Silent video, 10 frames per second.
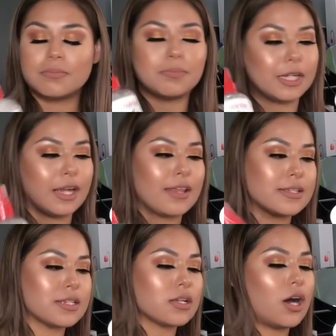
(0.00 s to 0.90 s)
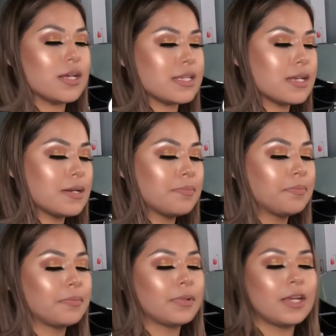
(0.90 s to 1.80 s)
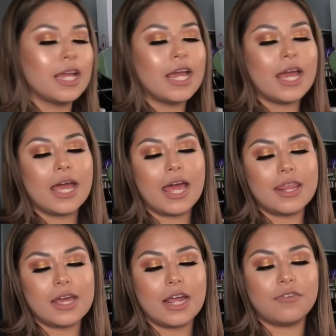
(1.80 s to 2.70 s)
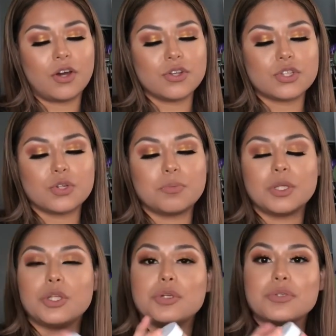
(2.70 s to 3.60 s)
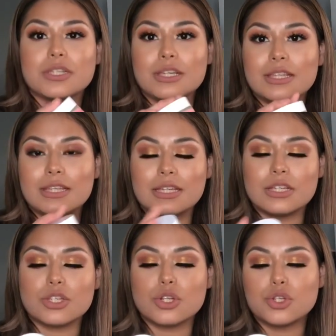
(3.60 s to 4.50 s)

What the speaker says: But yeah, this is awesome. And then I've also been using this